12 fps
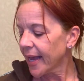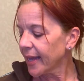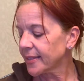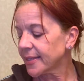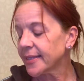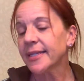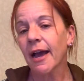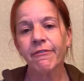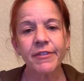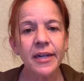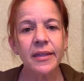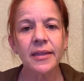It's
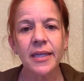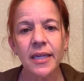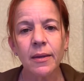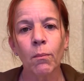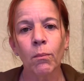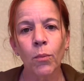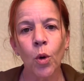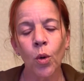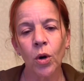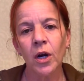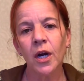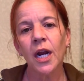definitely
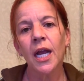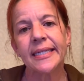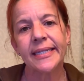more